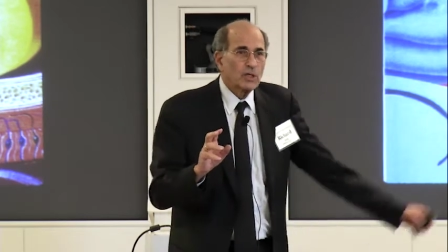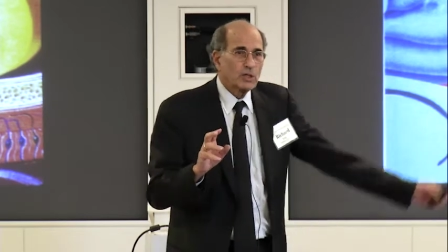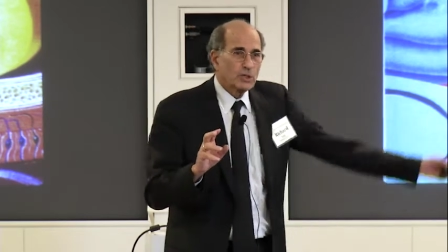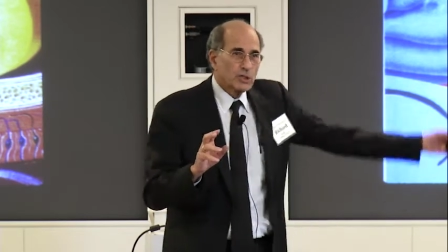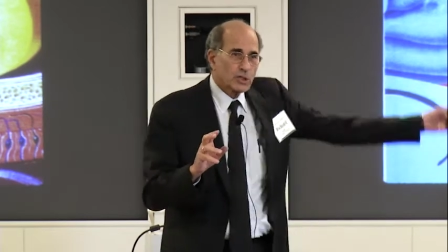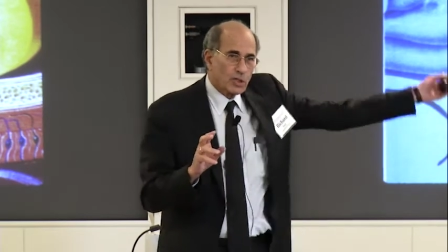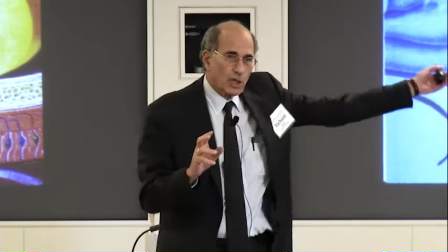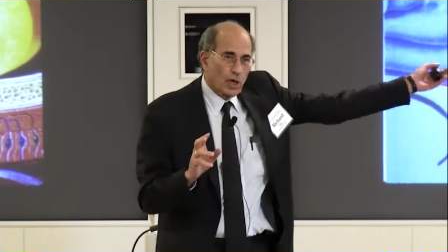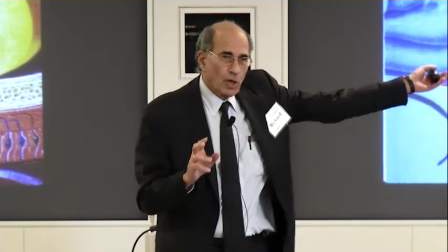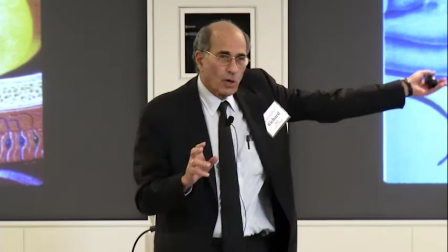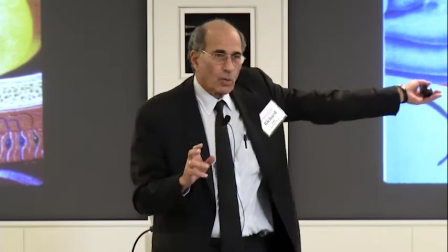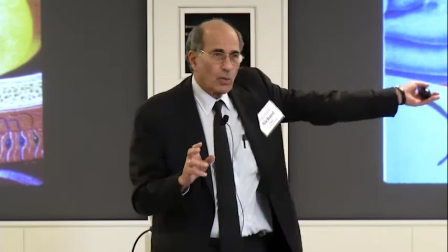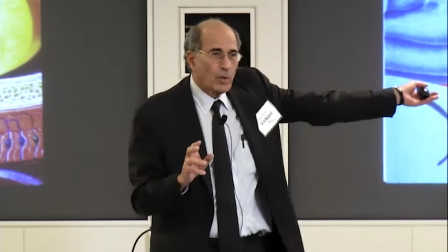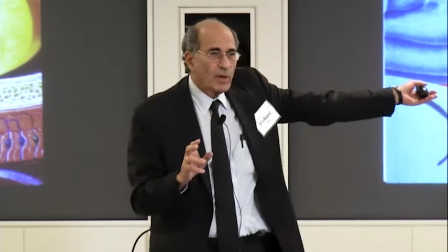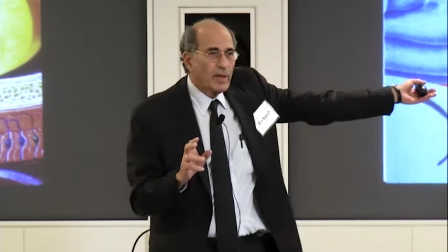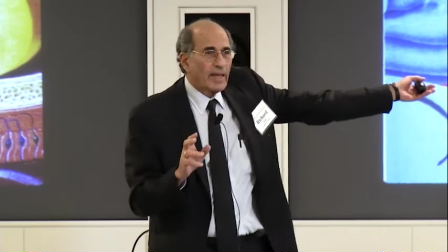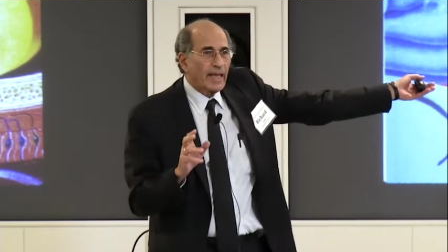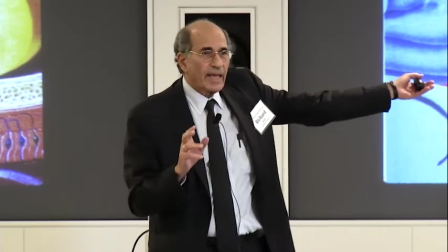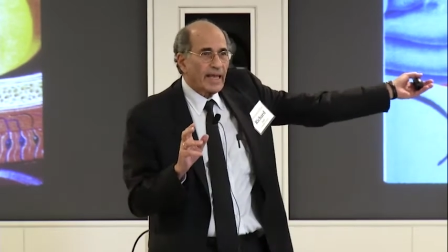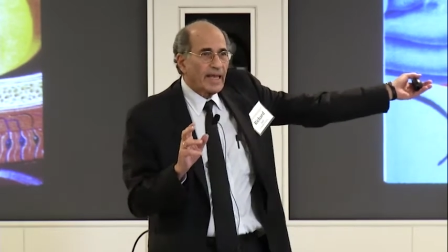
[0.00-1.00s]
So
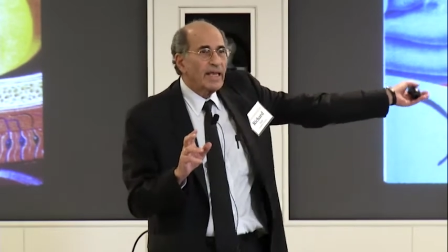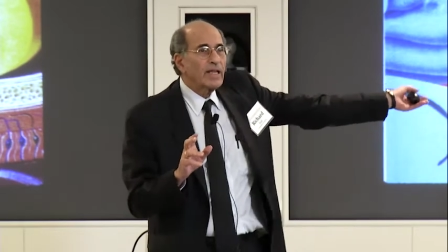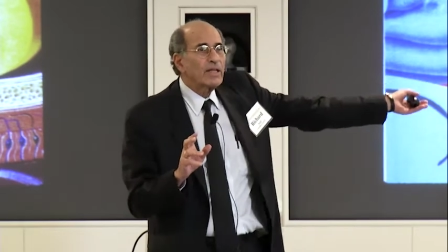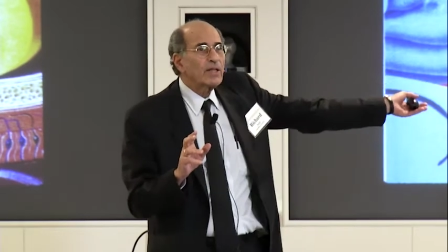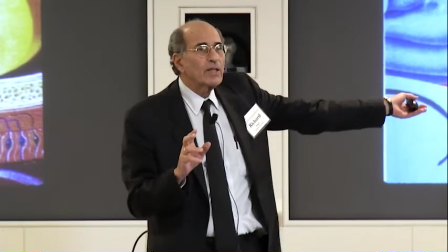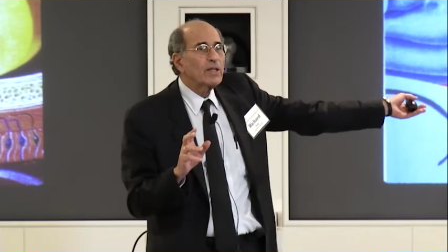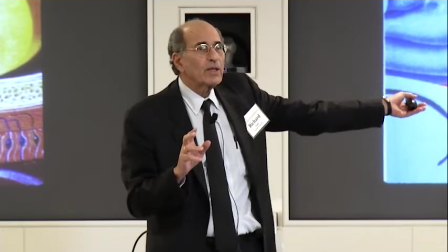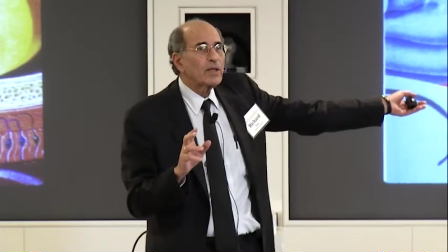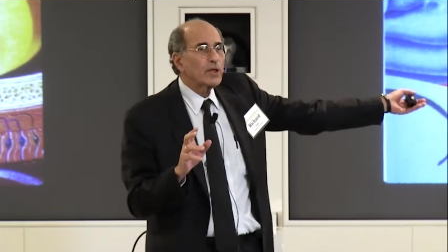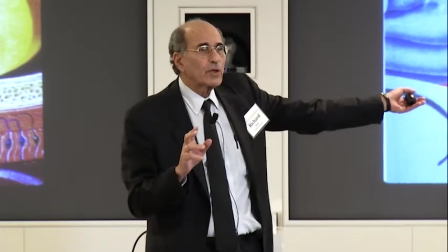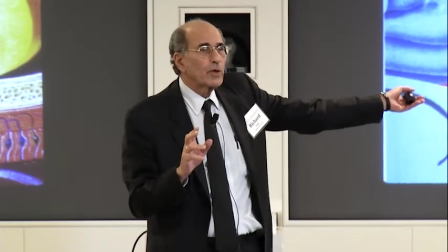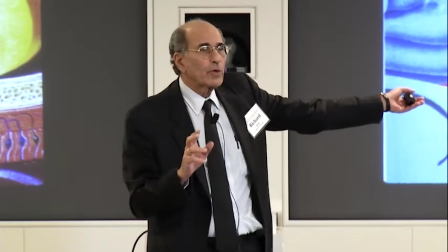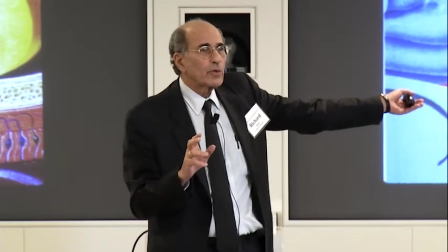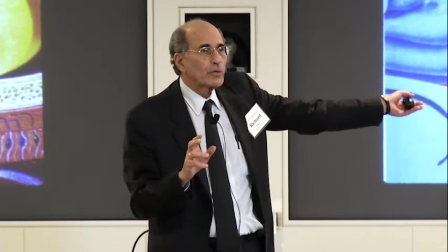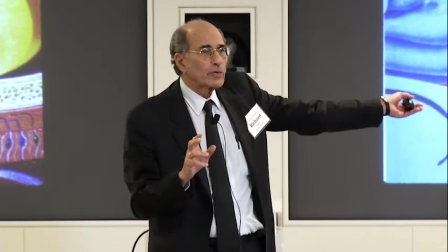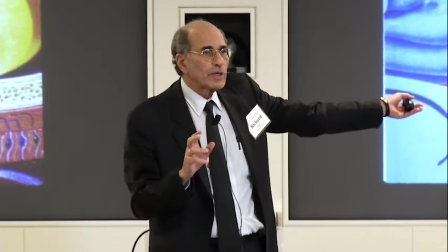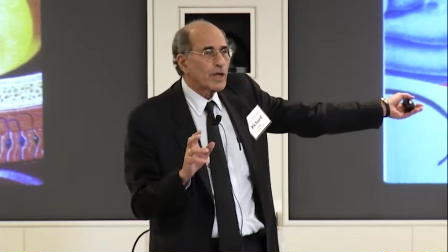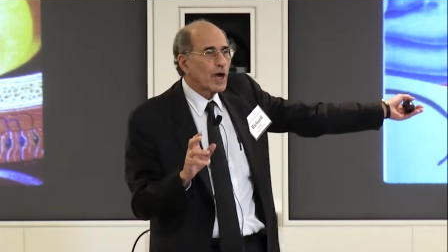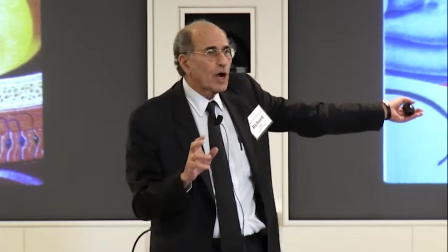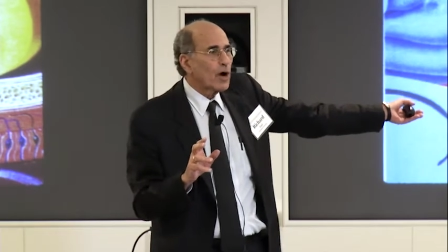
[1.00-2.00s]
in
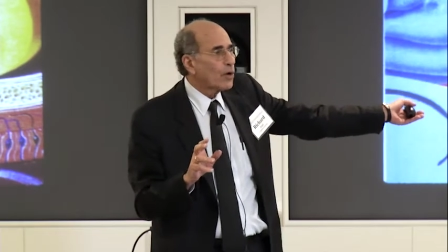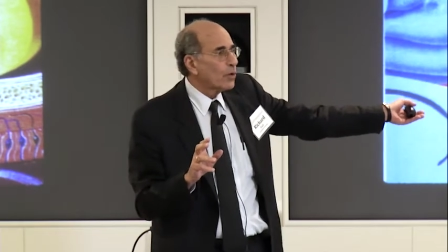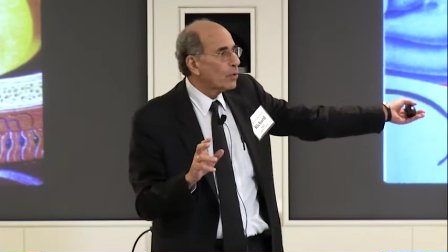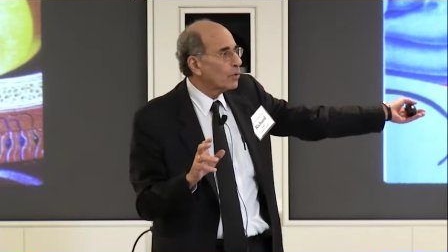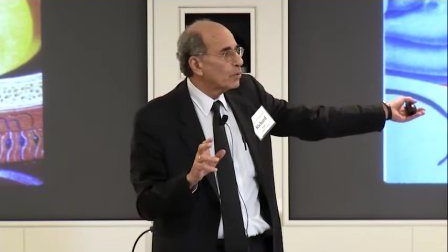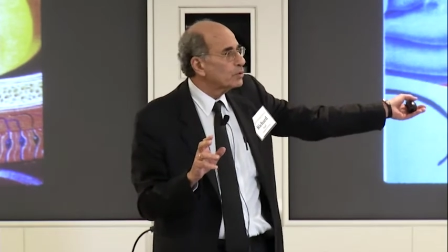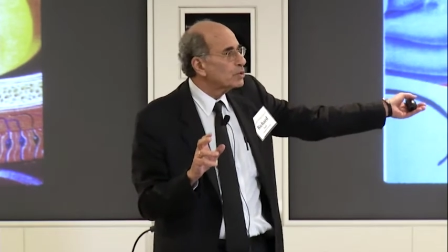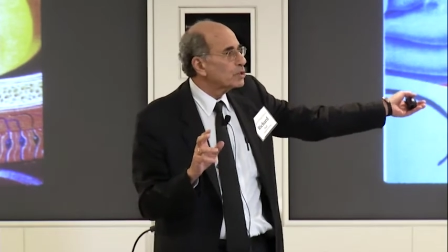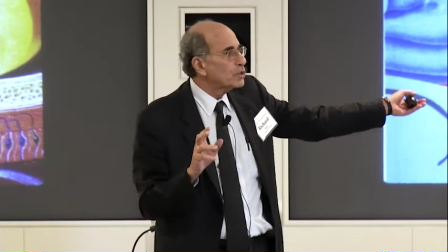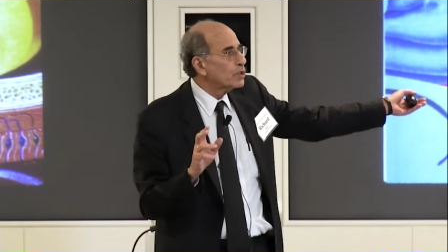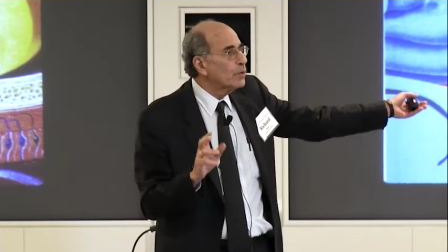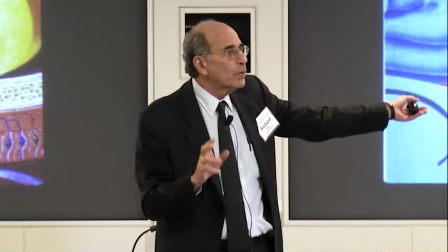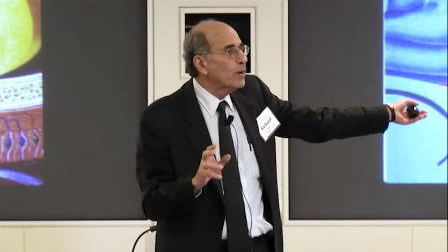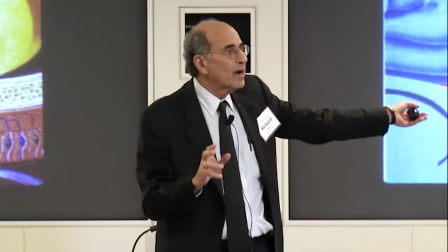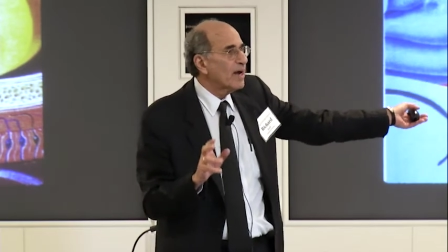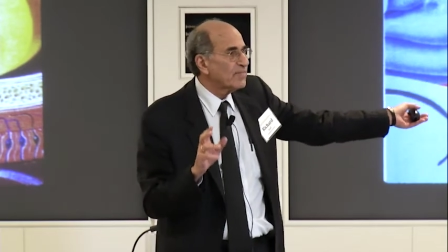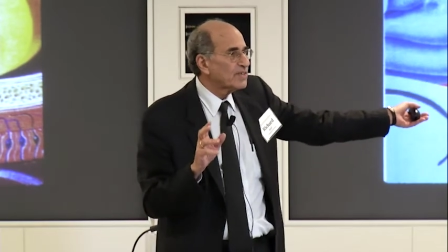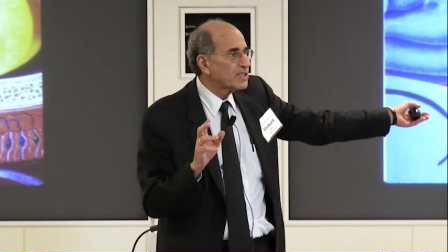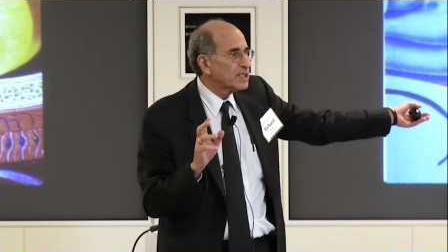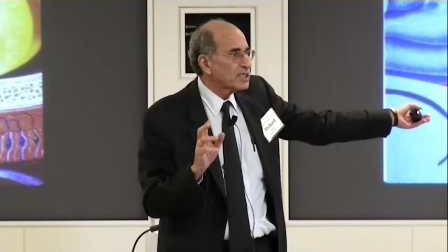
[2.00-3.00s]
your nose, you
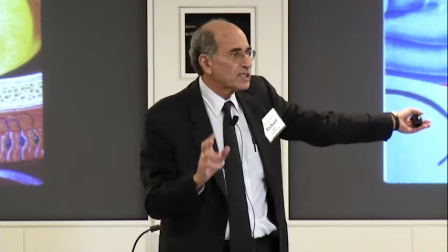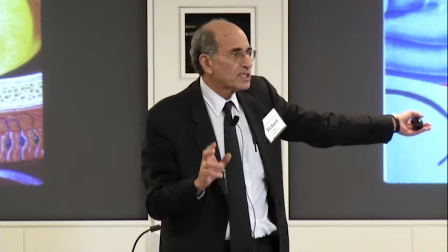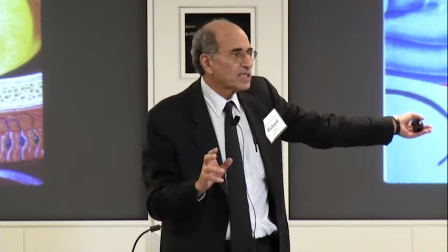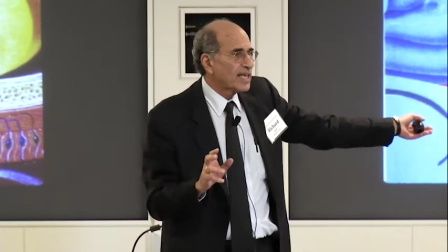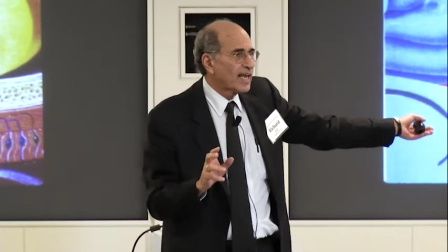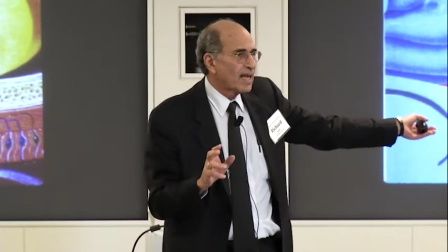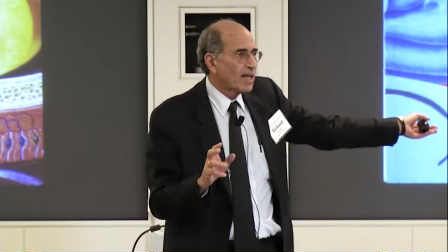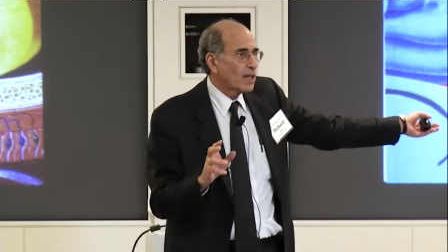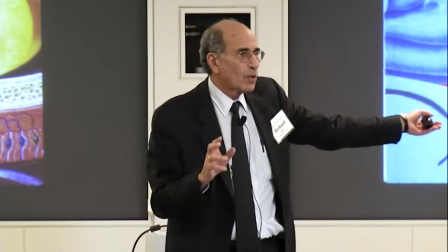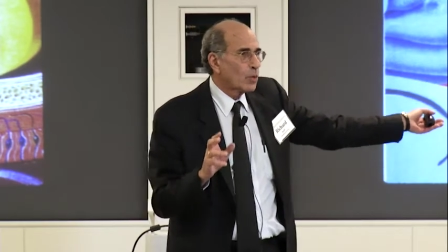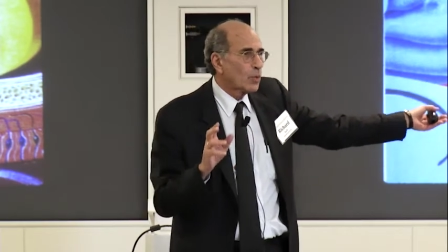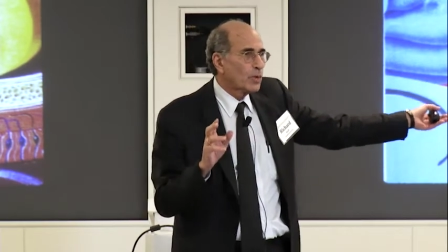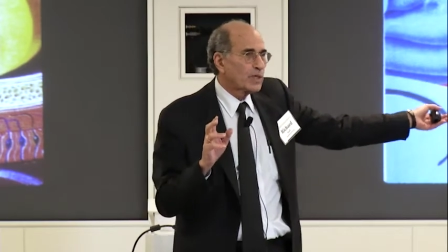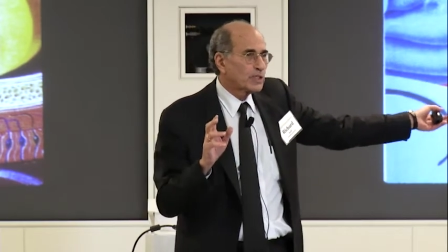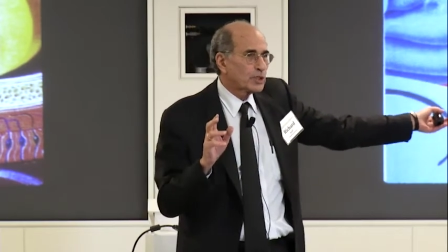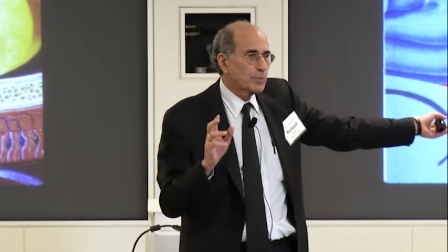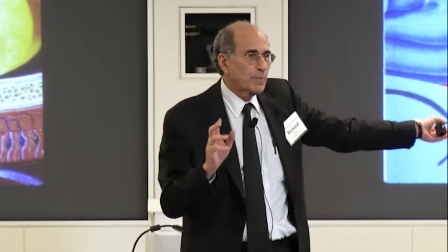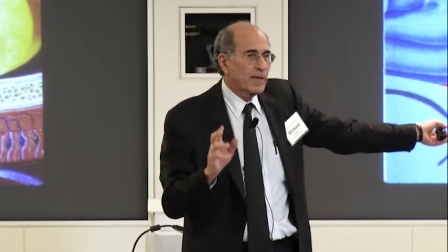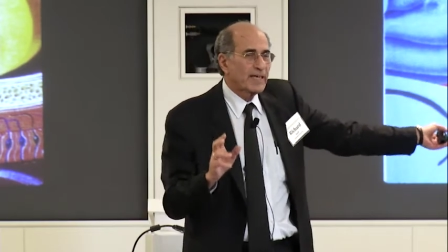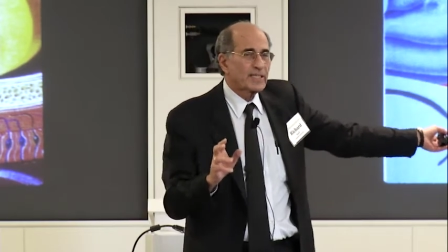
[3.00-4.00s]
have a cell
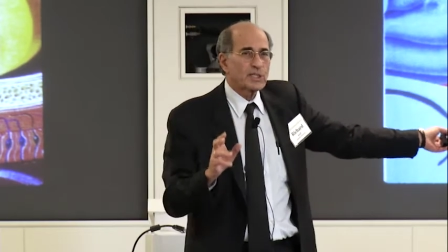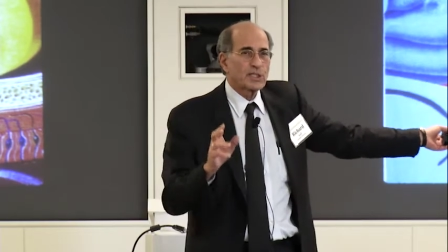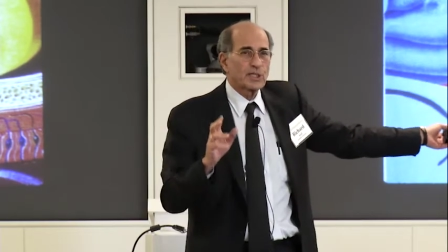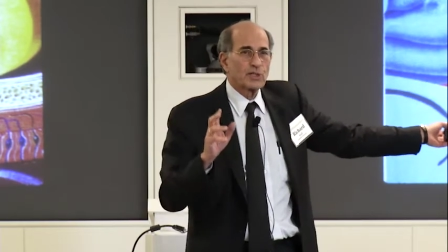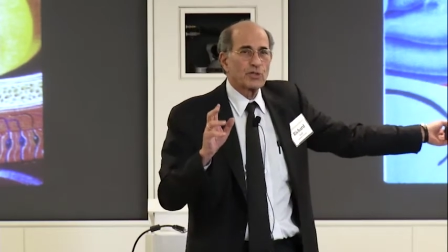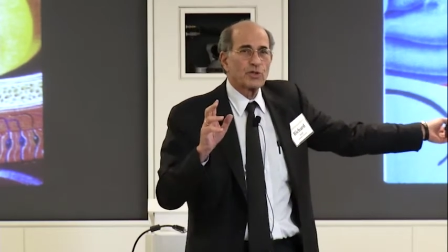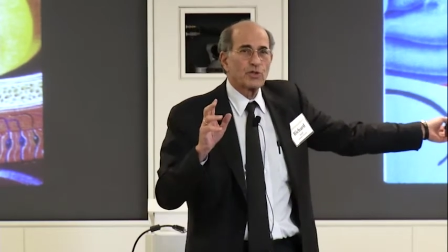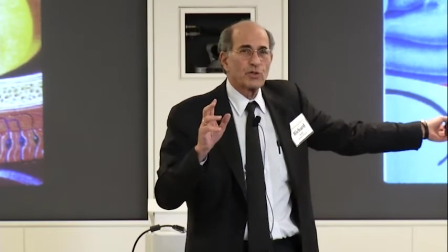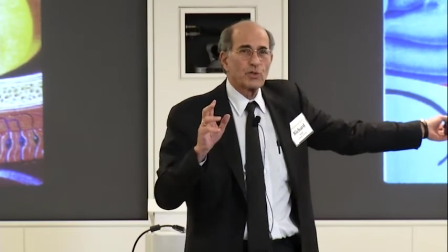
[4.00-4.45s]
which makes a,